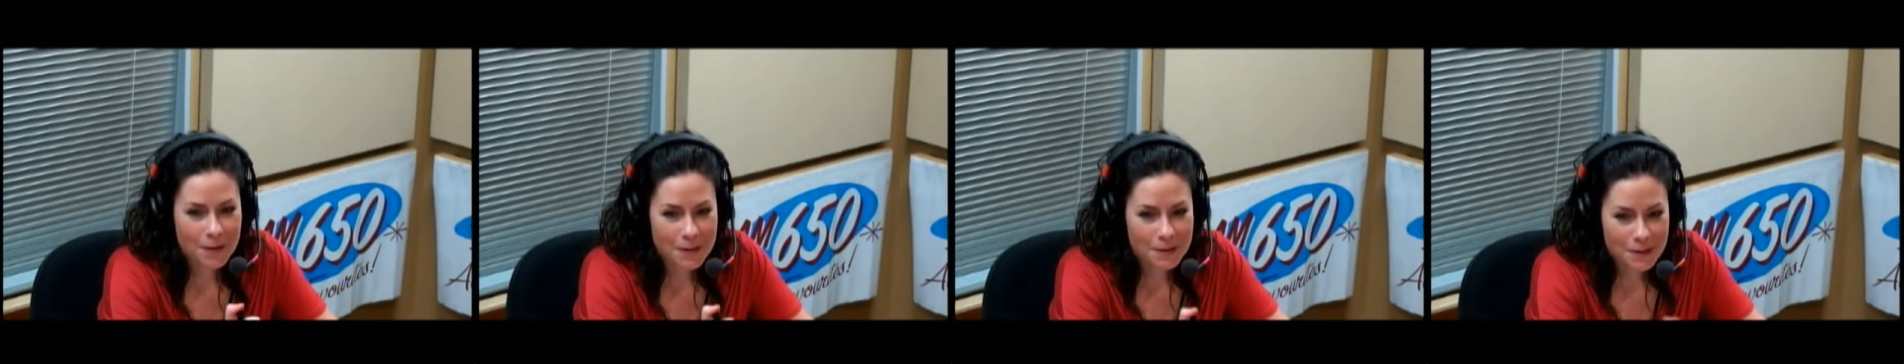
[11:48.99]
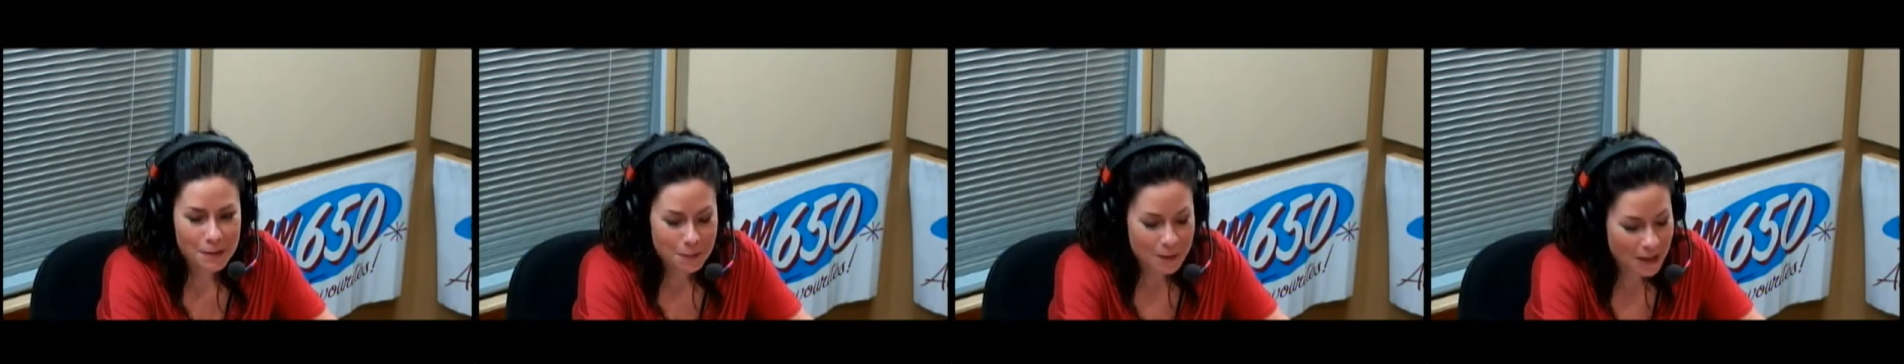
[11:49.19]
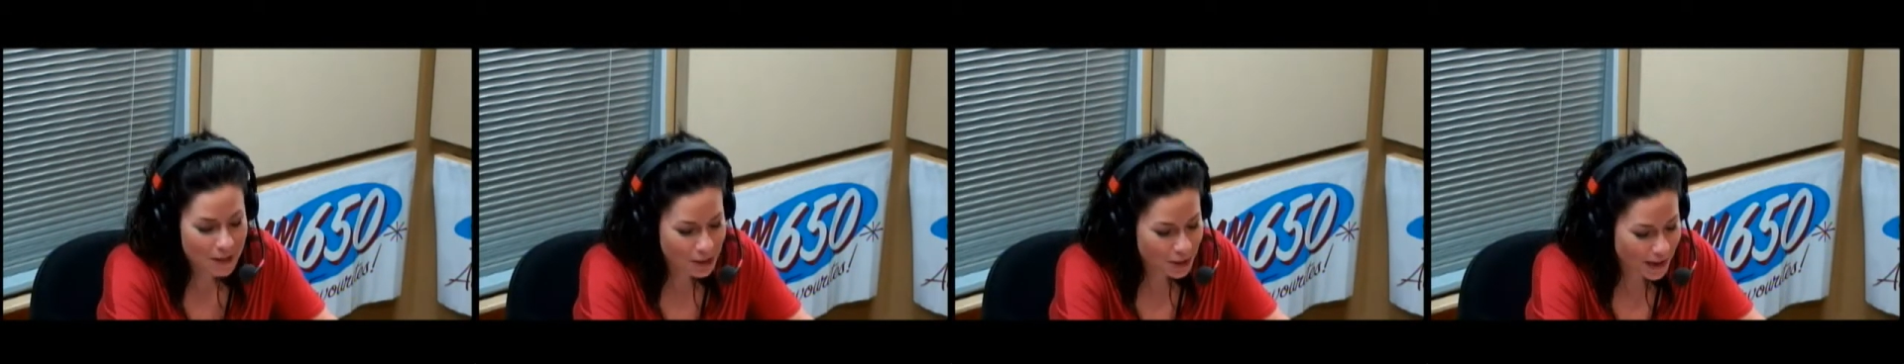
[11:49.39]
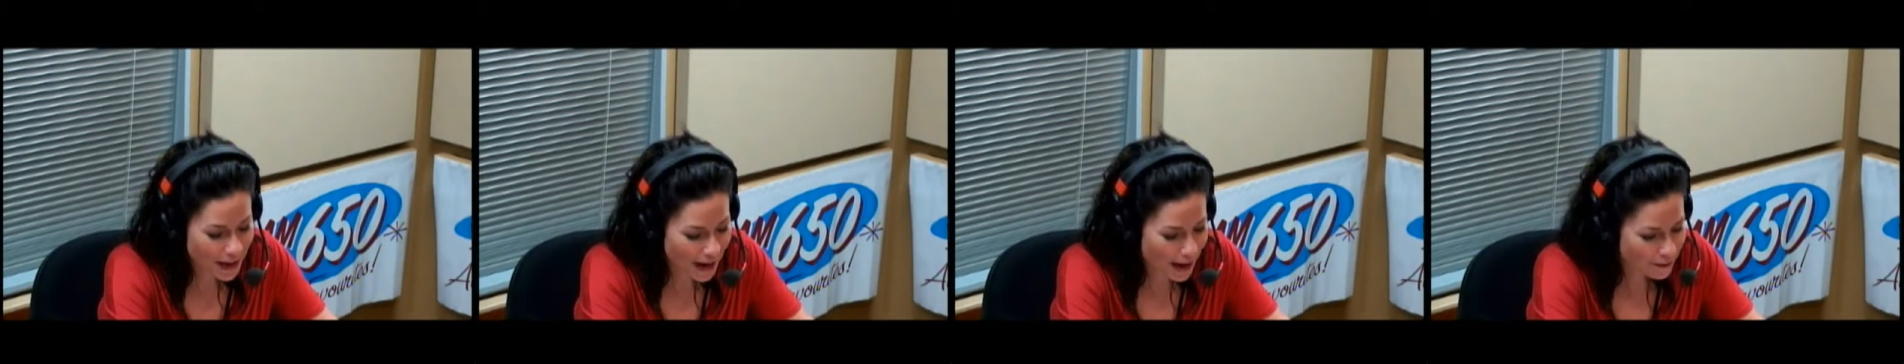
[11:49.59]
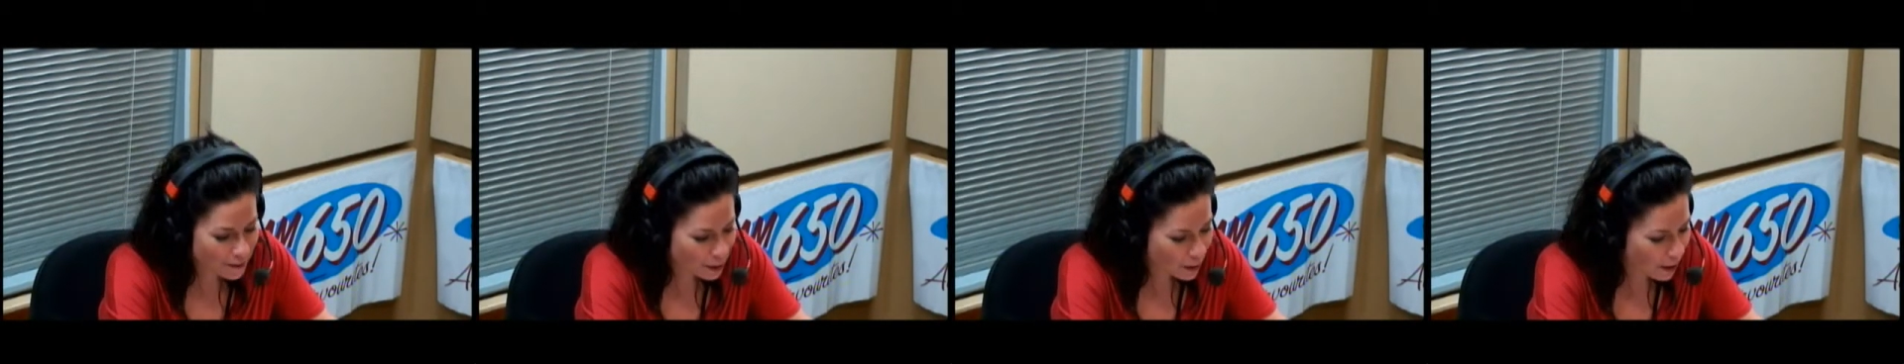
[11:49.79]
It is a pleasure to
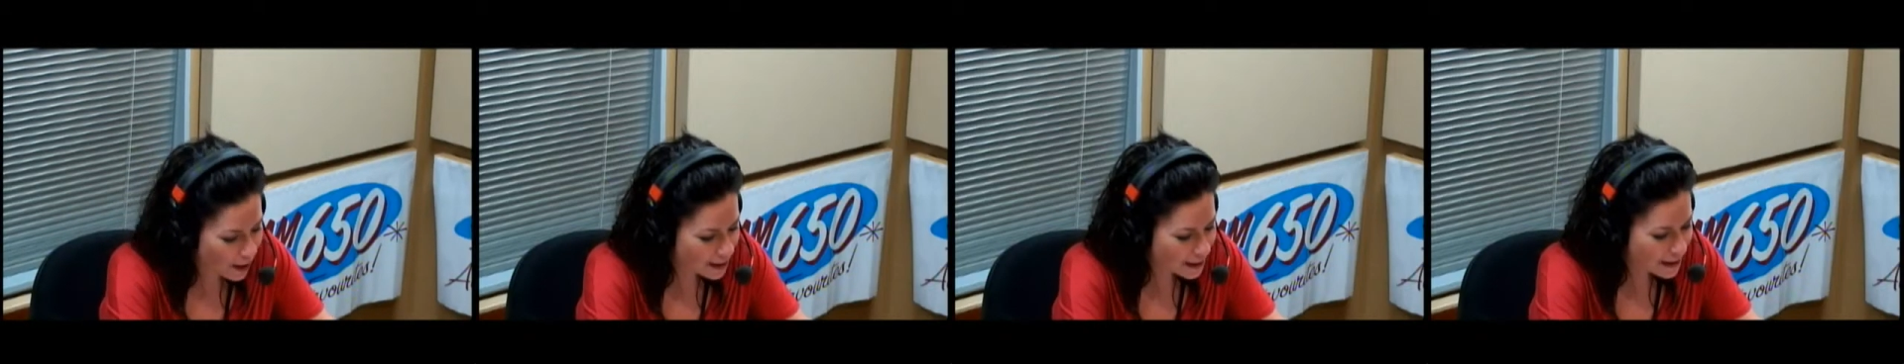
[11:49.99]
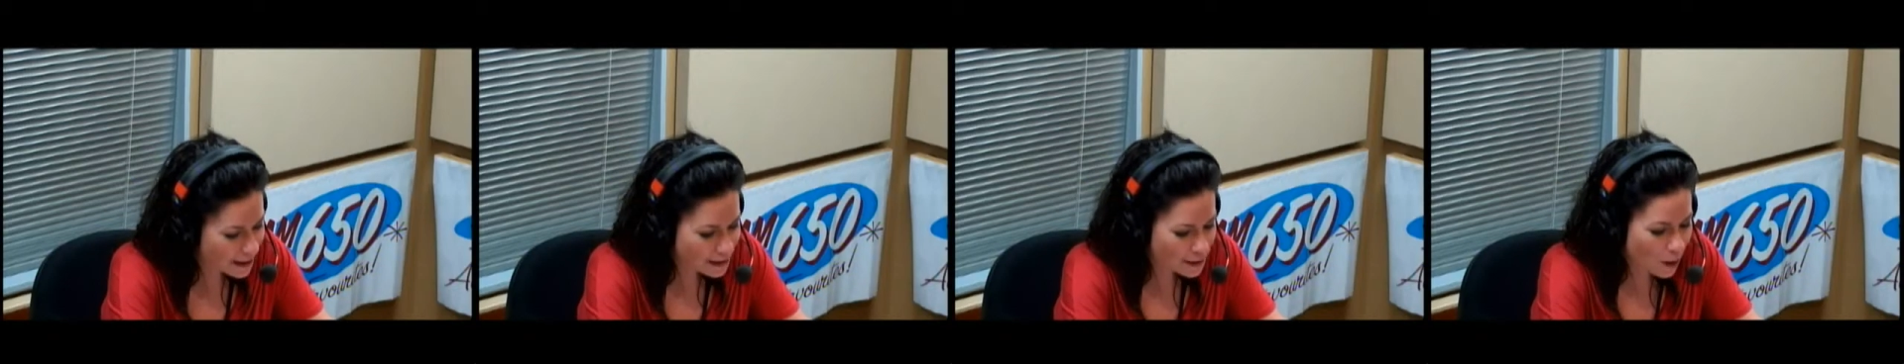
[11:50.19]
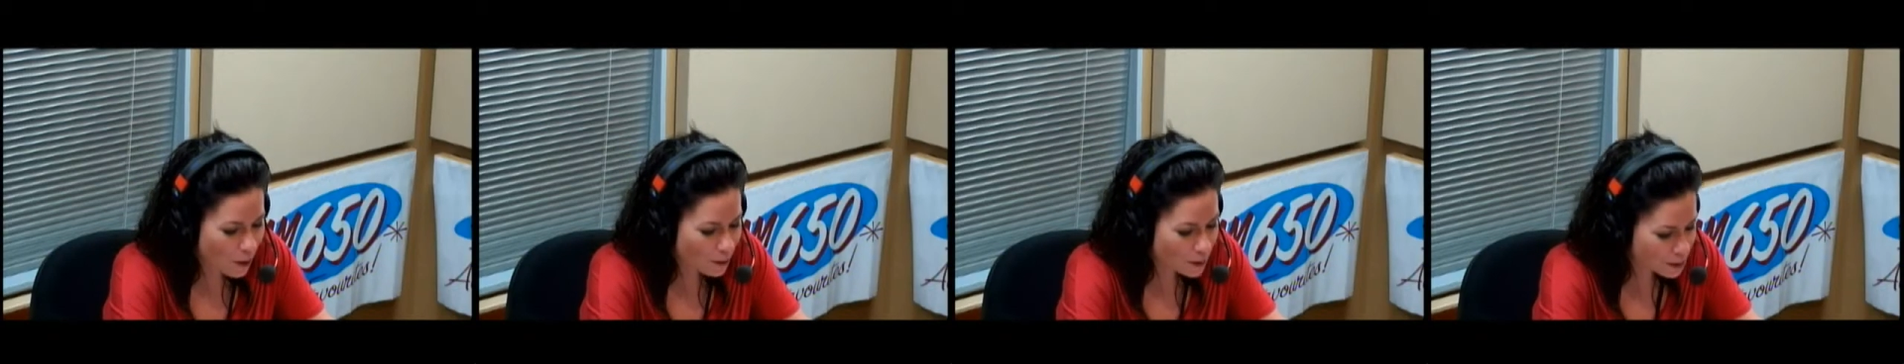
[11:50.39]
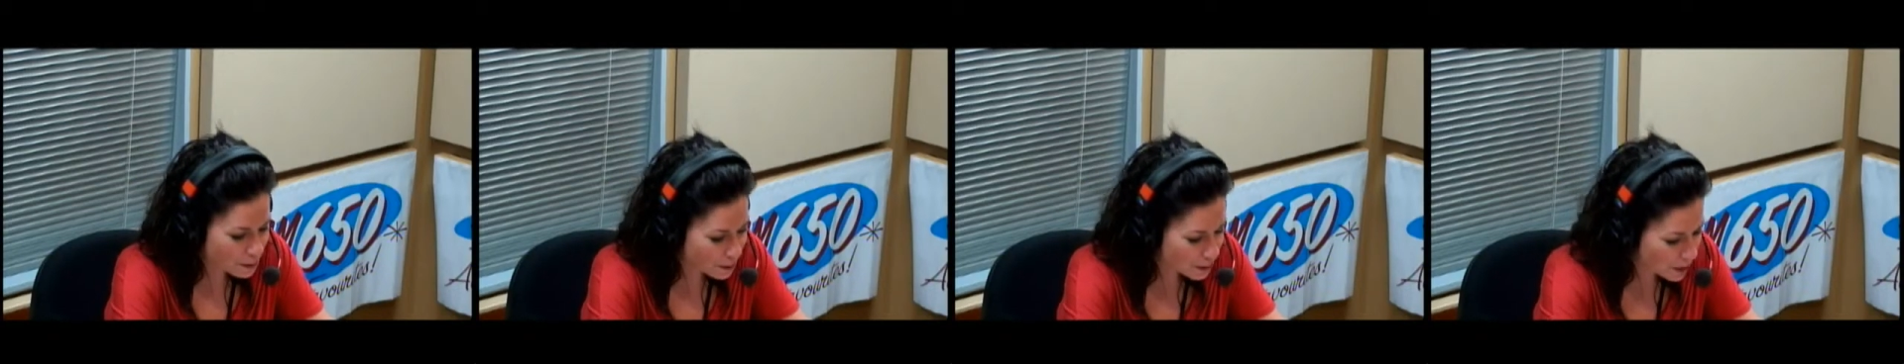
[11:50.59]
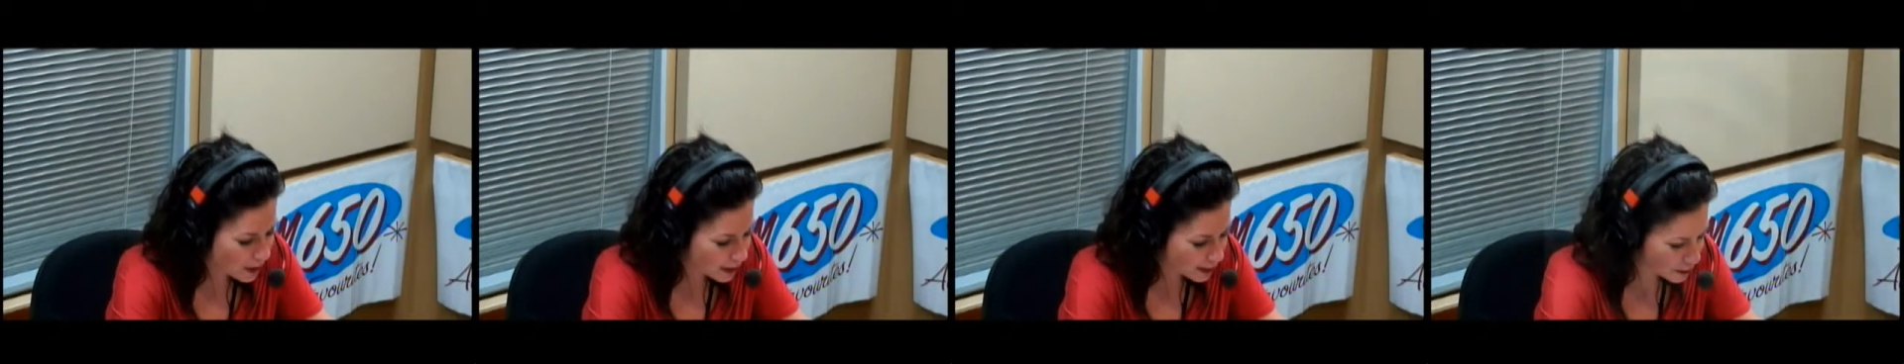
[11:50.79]
have you, Connie. As always,
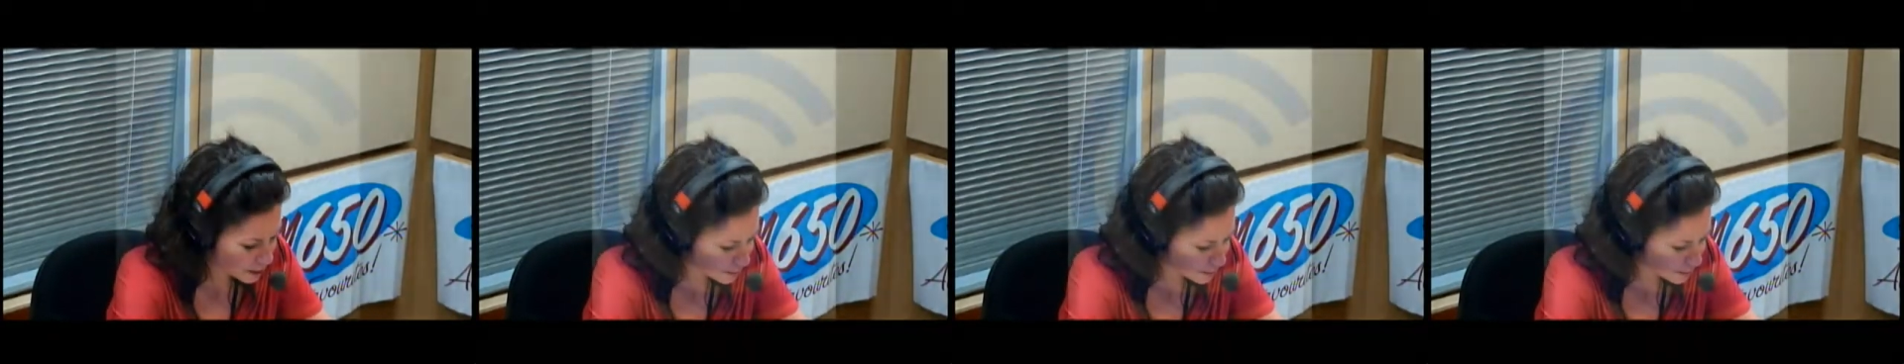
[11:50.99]
we'll talk